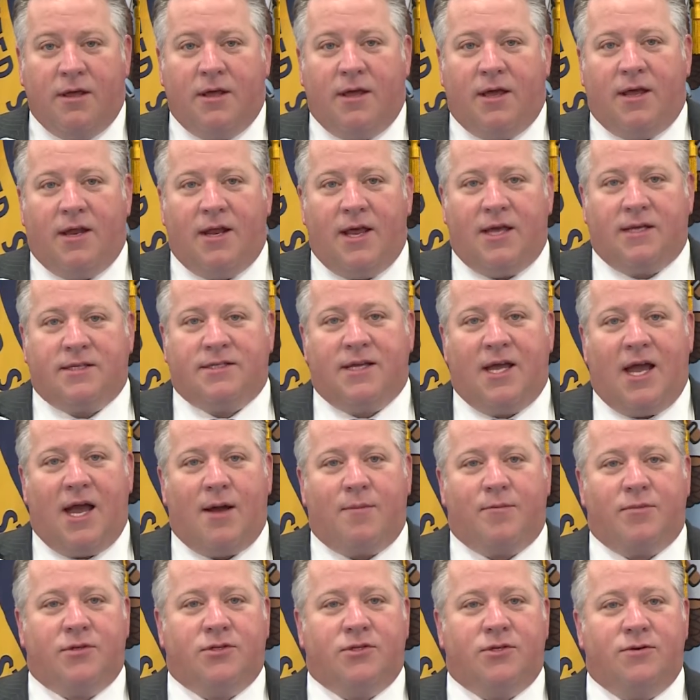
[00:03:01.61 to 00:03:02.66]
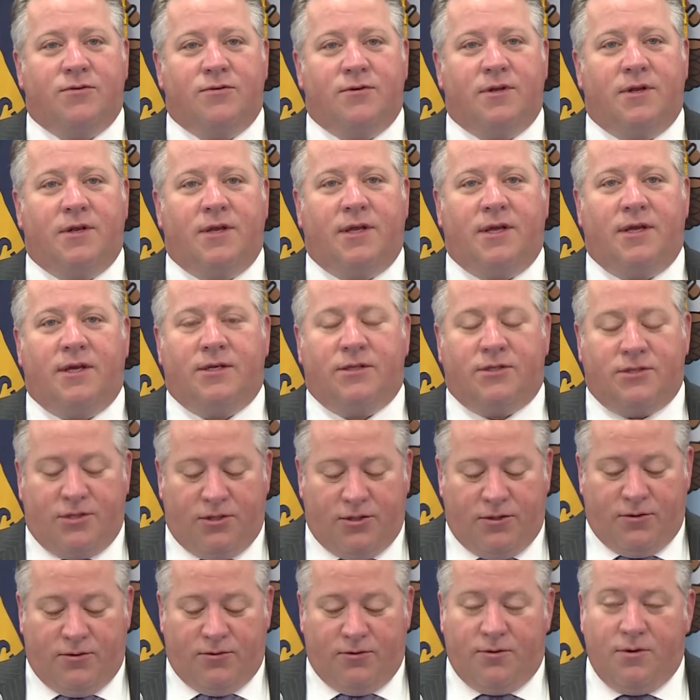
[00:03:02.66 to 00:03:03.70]
and has the opportunity
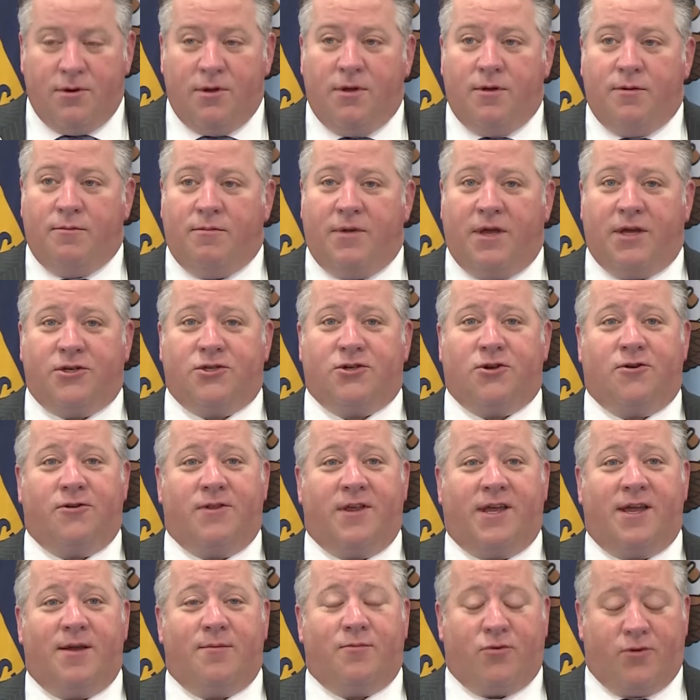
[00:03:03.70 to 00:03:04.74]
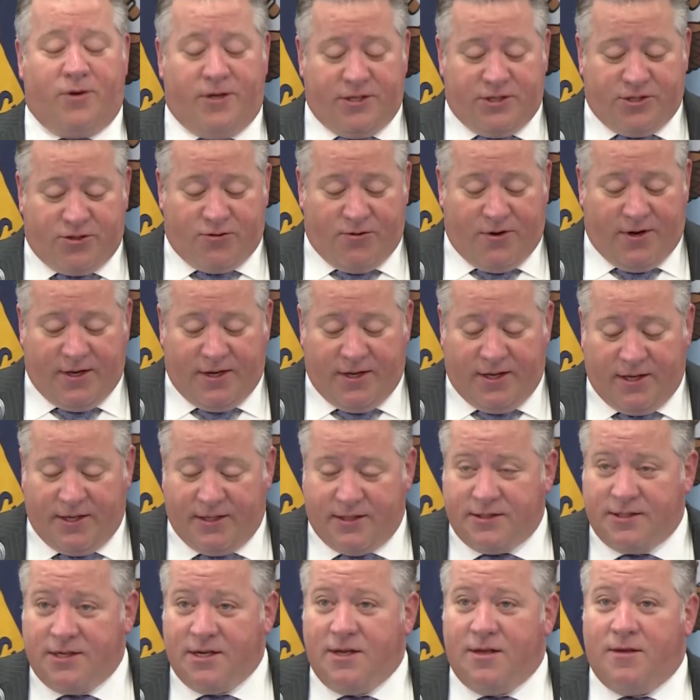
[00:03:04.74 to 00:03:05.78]
to make sure they get
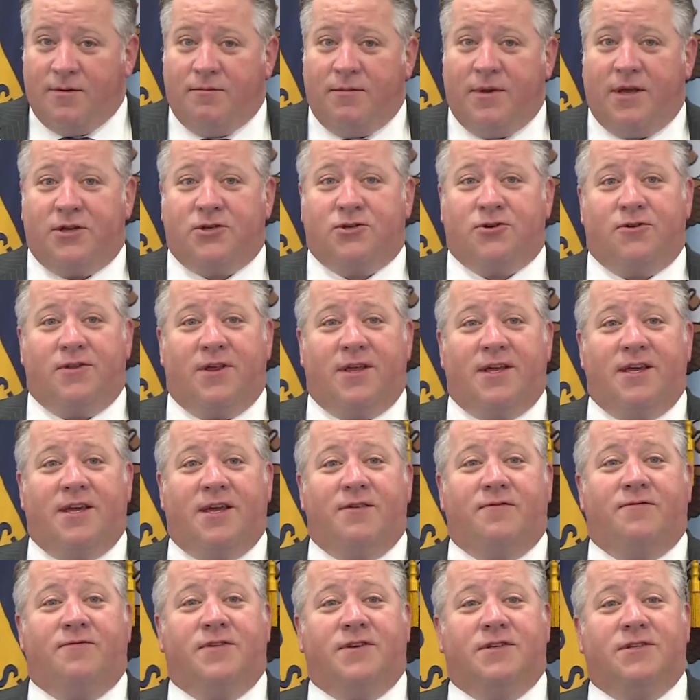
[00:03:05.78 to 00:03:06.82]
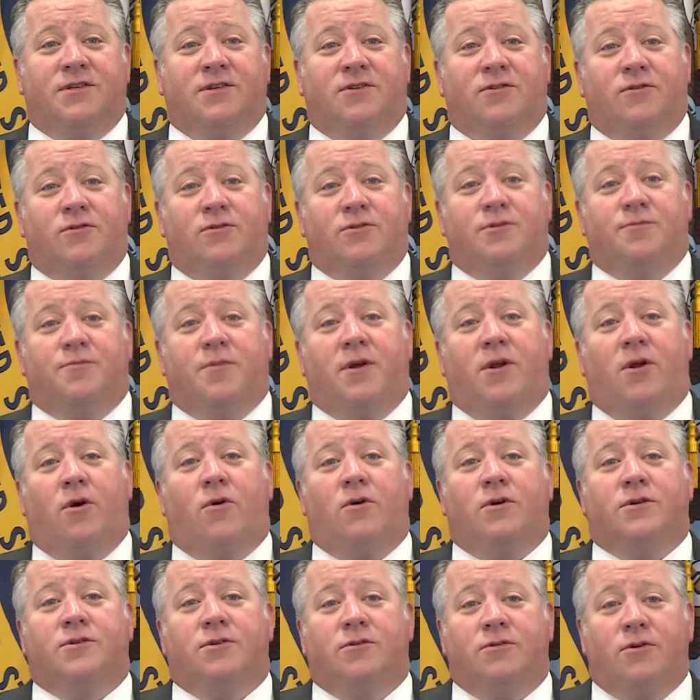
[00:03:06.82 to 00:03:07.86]
pre-screenings, make sure they can get physicals, but
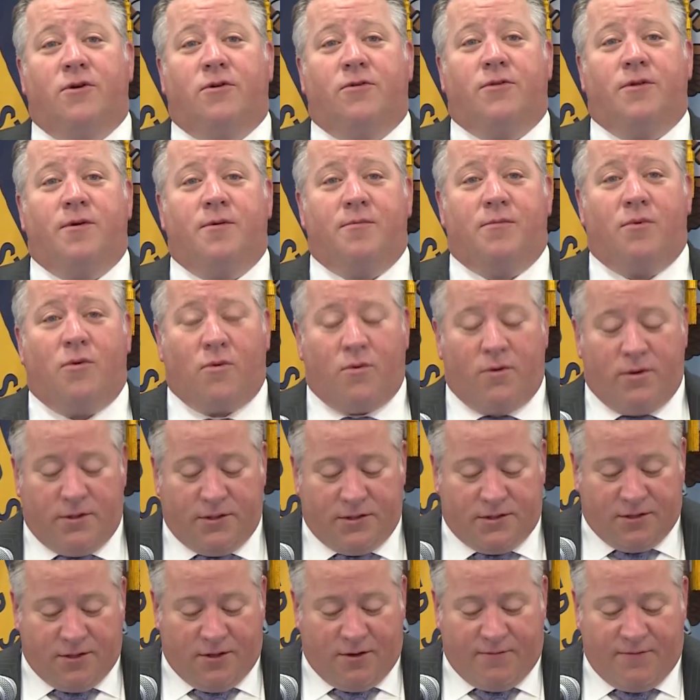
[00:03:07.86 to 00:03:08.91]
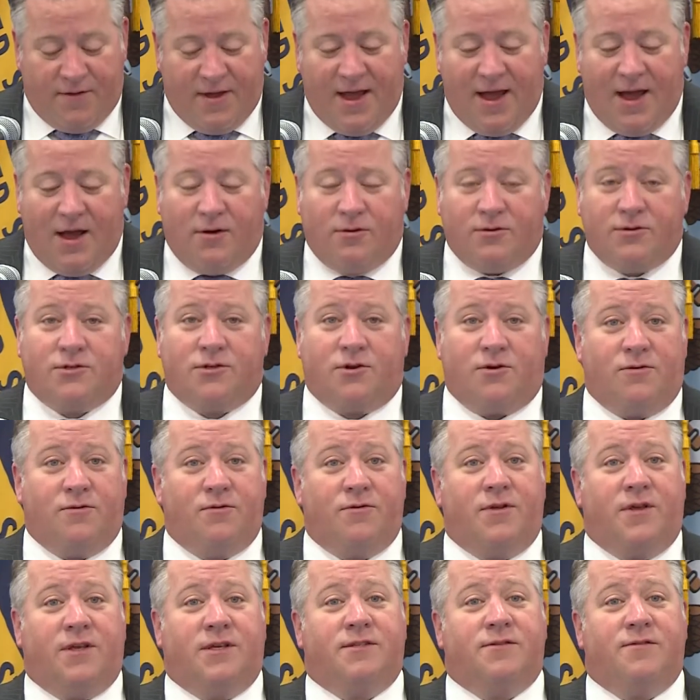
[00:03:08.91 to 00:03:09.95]
also know the importance of how certain
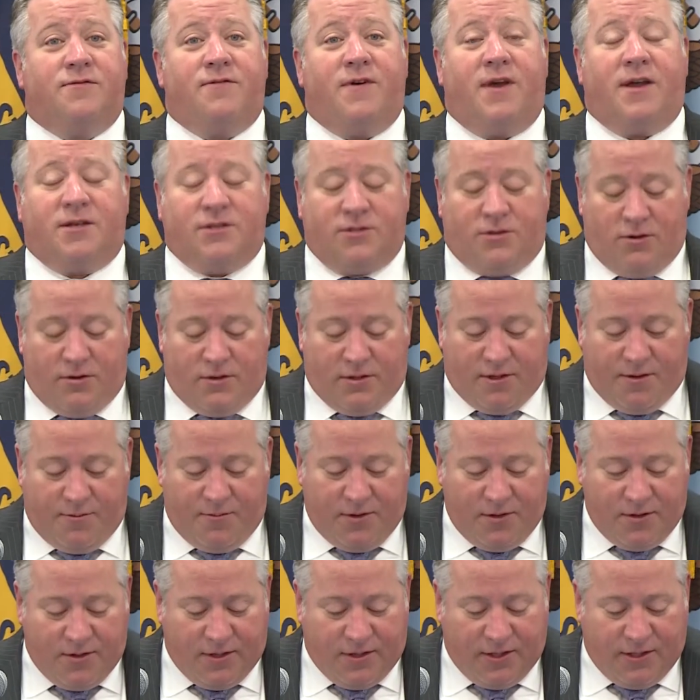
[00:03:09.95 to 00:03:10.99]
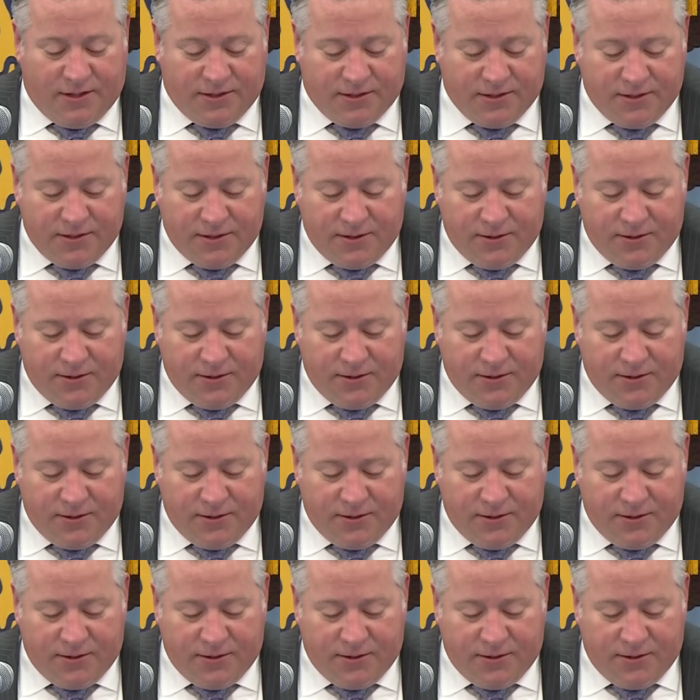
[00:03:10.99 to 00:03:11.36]
things affect certain communities.